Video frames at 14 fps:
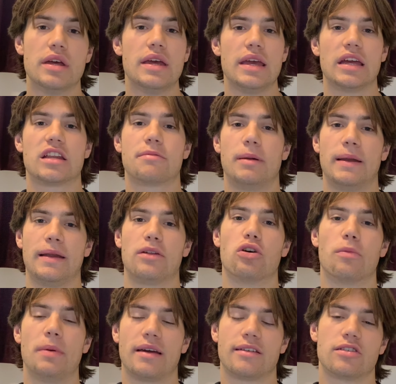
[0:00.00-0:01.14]
explaining
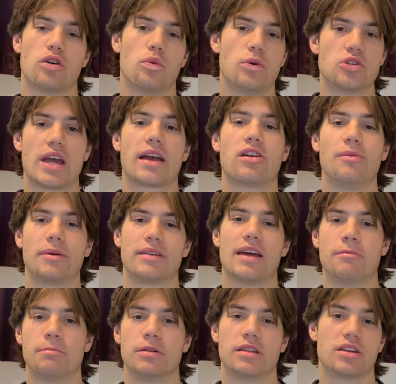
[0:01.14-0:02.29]
topics, which Economics
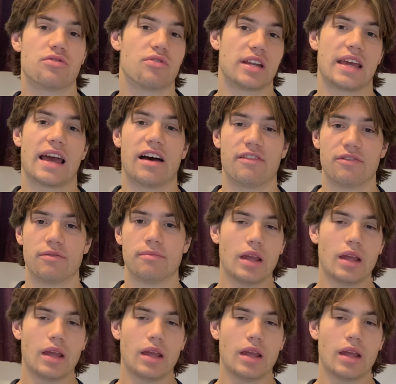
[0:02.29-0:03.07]
Help didn't really have.